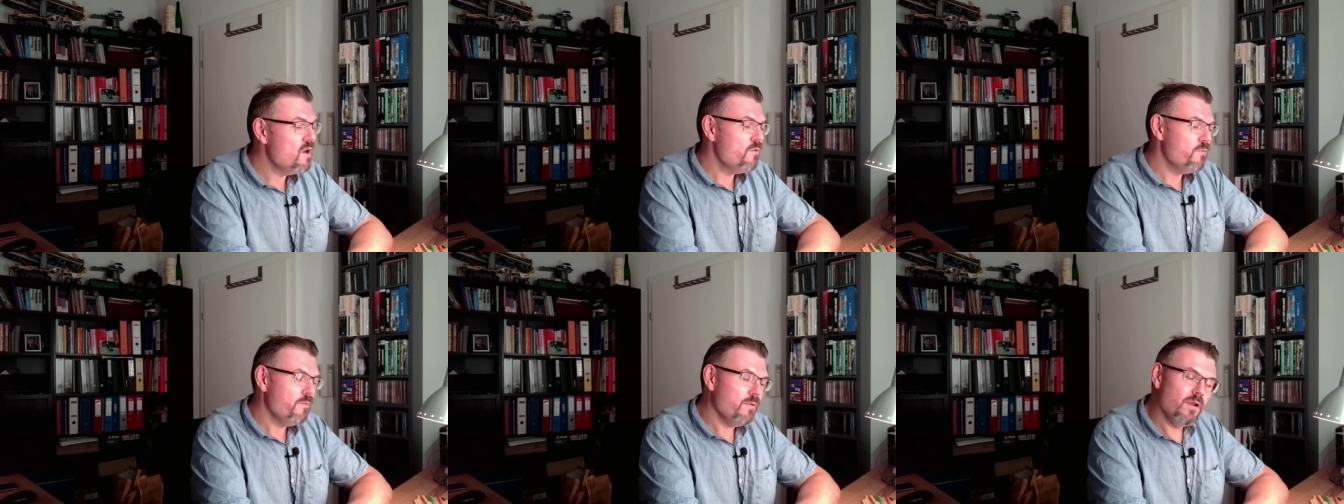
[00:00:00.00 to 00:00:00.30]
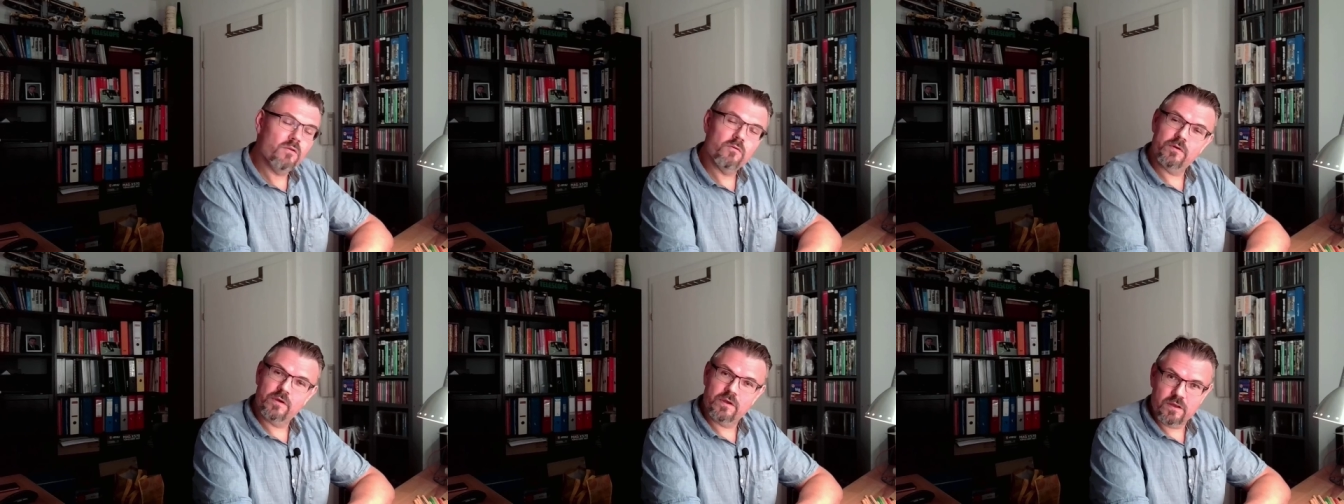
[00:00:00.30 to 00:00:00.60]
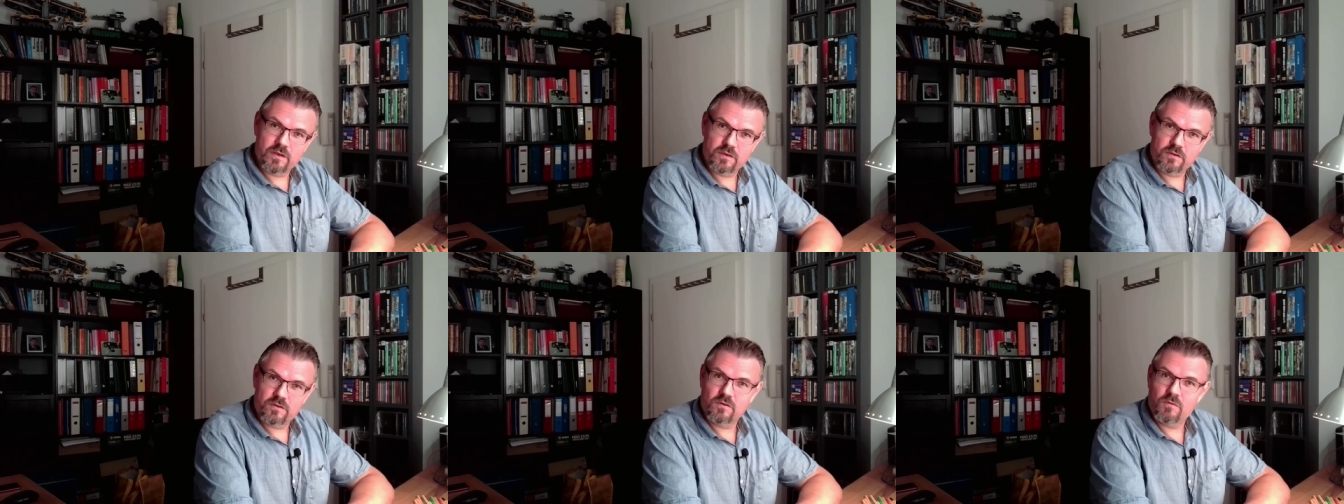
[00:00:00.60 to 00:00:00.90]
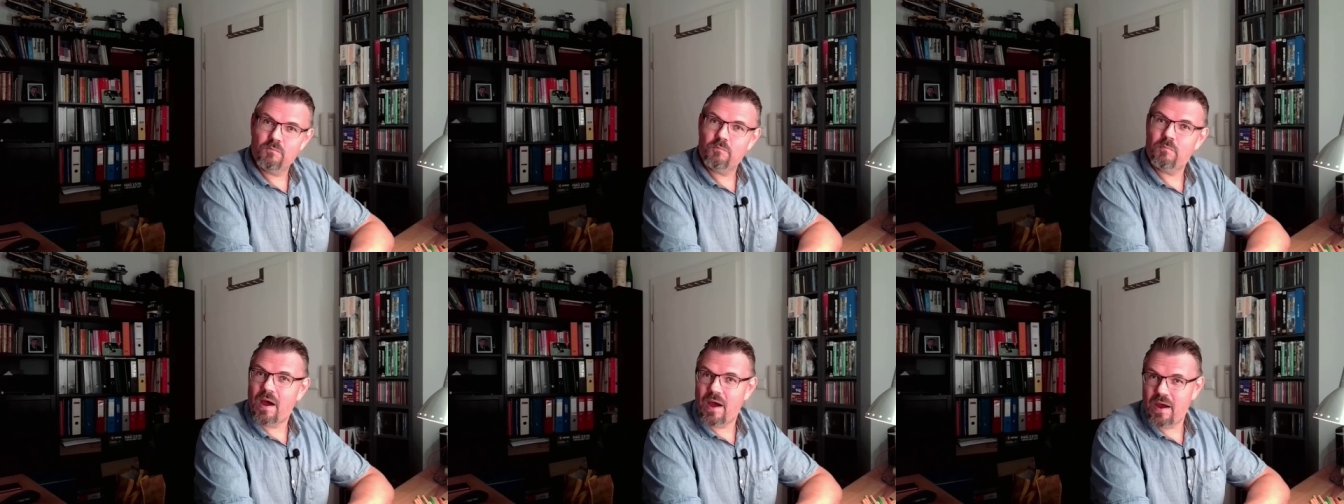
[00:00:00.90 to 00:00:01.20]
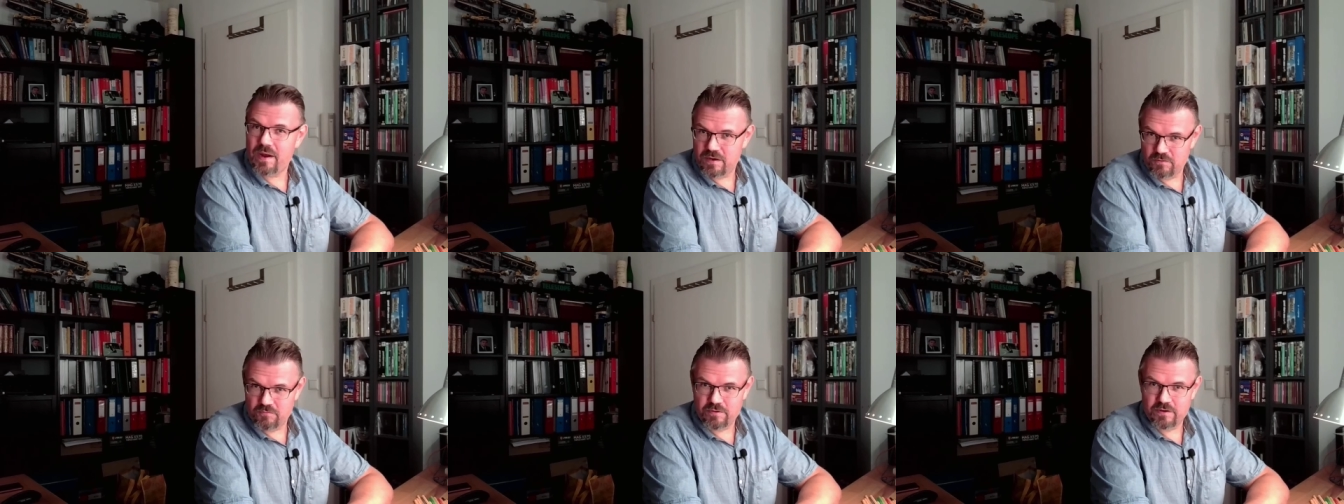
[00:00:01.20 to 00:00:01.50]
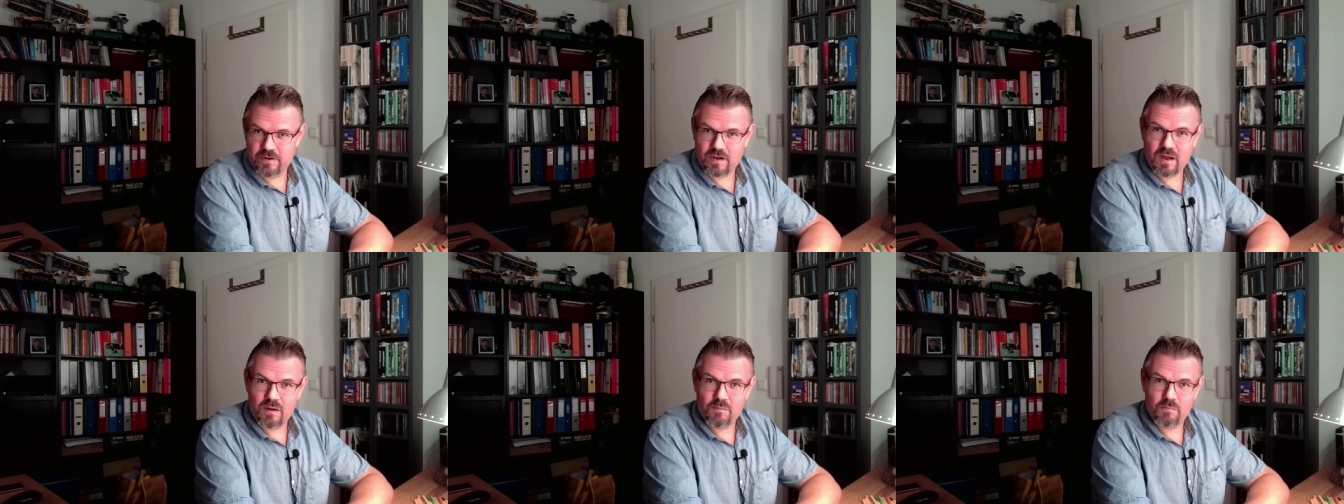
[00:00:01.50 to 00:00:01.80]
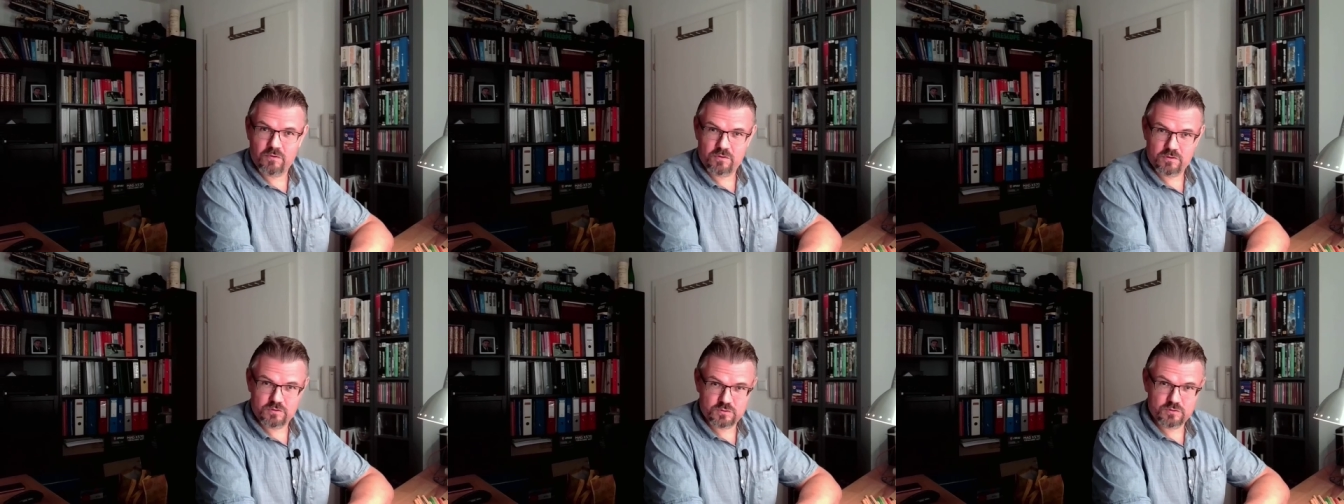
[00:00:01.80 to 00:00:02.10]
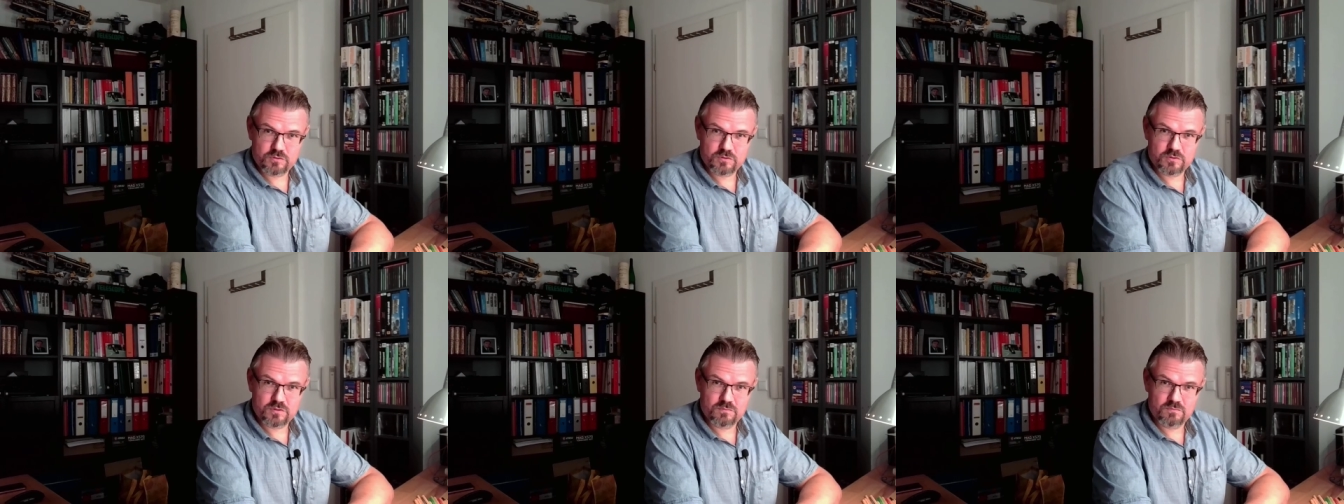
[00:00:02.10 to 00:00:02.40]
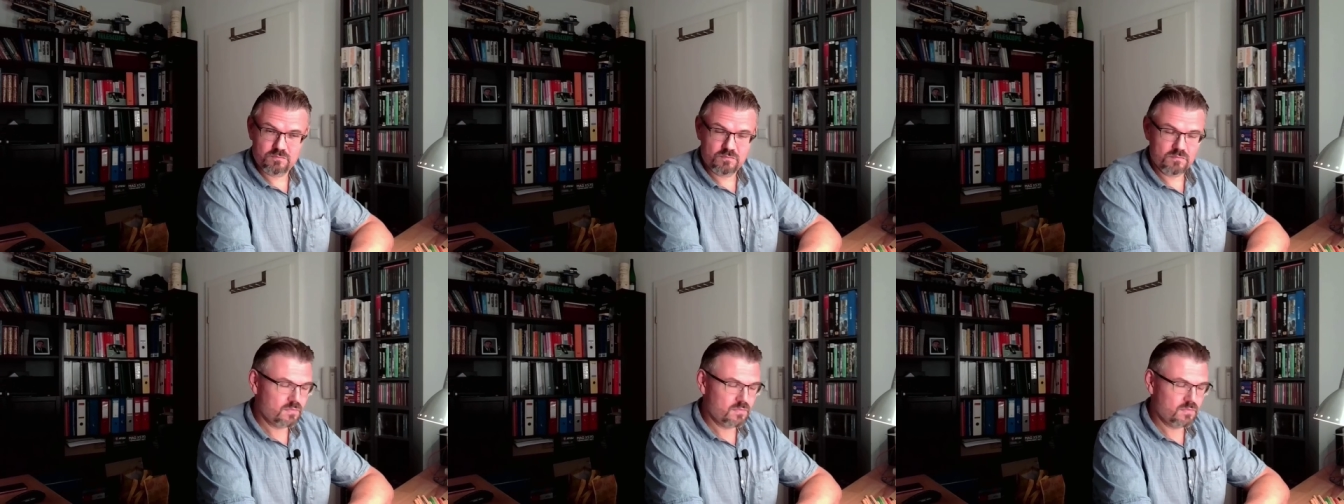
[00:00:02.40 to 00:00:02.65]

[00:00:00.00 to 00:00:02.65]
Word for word: We are looking into the binary number system.